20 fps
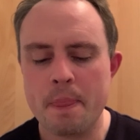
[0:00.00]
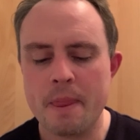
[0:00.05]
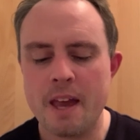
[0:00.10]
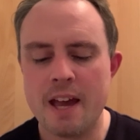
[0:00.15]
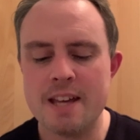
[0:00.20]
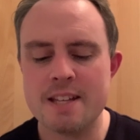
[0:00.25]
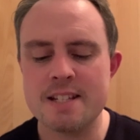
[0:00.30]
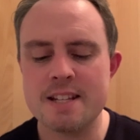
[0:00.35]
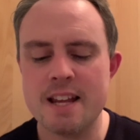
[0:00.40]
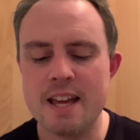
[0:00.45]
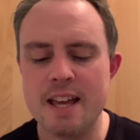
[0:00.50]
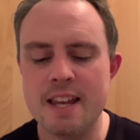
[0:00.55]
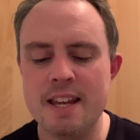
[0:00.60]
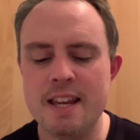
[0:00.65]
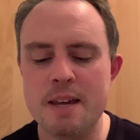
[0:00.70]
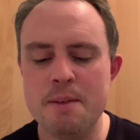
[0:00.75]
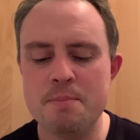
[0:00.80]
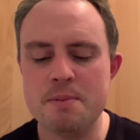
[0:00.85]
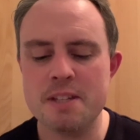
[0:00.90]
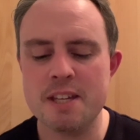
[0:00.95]
Aslan
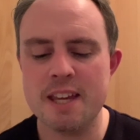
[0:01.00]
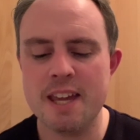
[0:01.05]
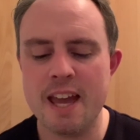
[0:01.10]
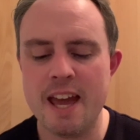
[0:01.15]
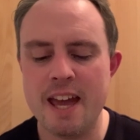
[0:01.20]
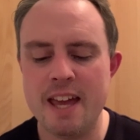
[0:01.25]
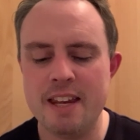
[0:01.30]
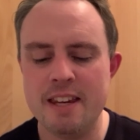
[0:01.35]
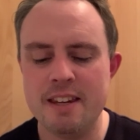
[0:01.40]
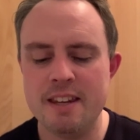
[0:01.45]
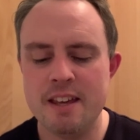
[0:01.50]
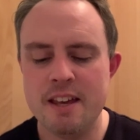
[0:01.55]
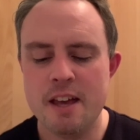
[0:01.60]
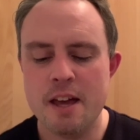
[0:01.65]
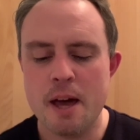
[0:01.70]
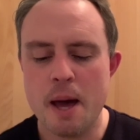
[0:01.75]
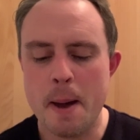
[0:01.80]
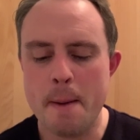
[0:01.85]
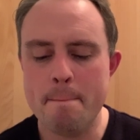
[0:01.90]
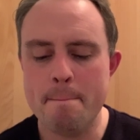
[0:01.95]
leaped again.
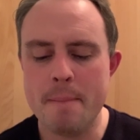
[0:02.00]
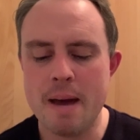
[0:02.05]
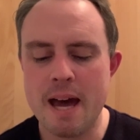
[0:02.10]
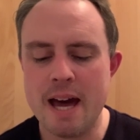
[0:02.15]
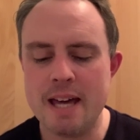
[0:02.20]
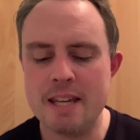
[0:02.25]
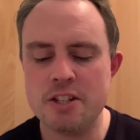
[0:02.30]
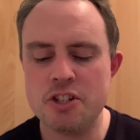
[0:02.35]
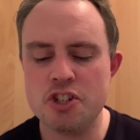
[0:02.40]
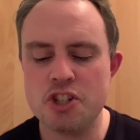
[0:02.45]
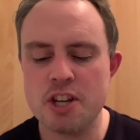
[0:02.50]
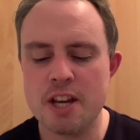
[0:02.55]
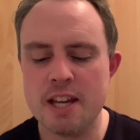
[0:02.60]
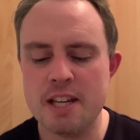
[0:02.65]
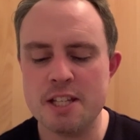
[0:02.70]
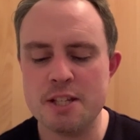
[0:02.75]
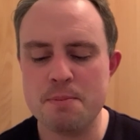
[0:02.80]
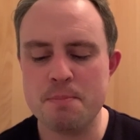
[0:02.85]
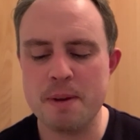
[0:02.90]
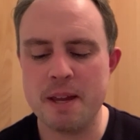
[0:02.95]
A mad
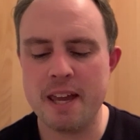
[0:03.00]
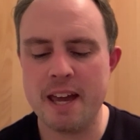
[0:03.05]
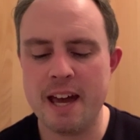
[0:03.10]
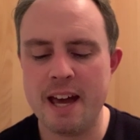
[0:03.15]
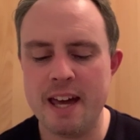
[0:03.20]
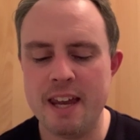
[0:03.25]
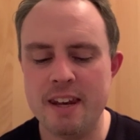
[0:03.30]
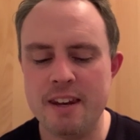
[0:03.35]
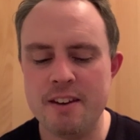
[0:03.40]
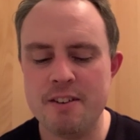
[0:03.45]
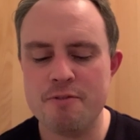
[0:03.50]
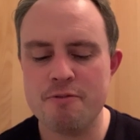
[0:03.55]
chase began.